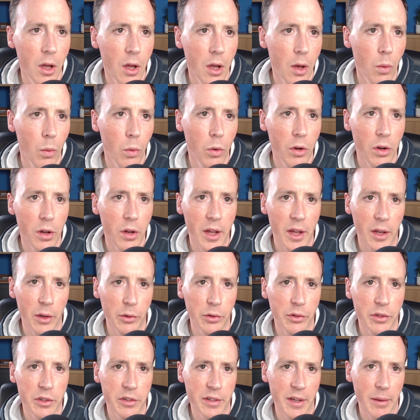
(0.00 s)
What
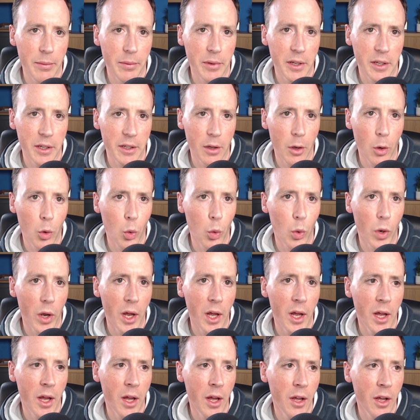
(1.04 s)
else is happening?
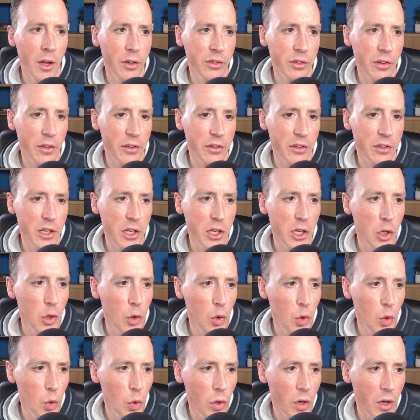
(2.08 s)
So there's a
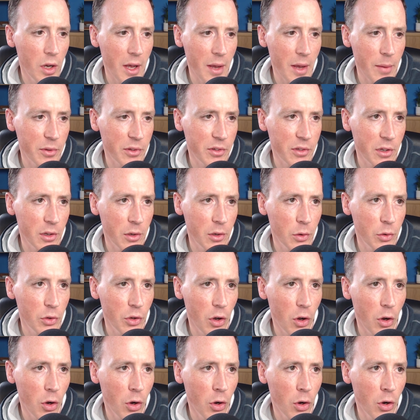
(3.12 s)
new episode
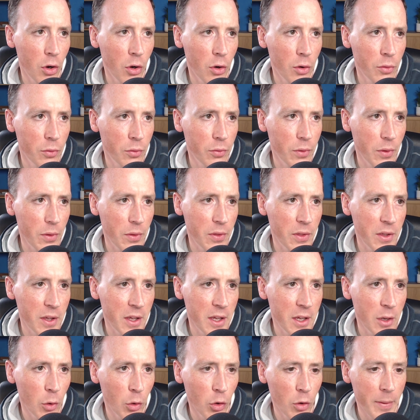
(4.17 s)
of
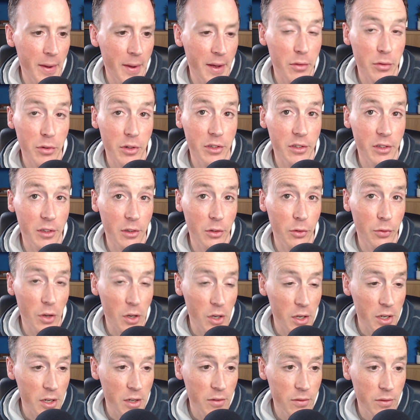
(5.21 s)
the All About
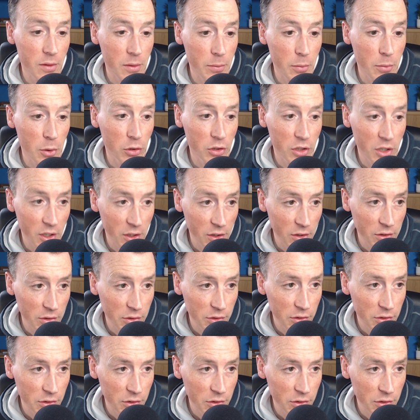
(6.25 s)
365 podcast.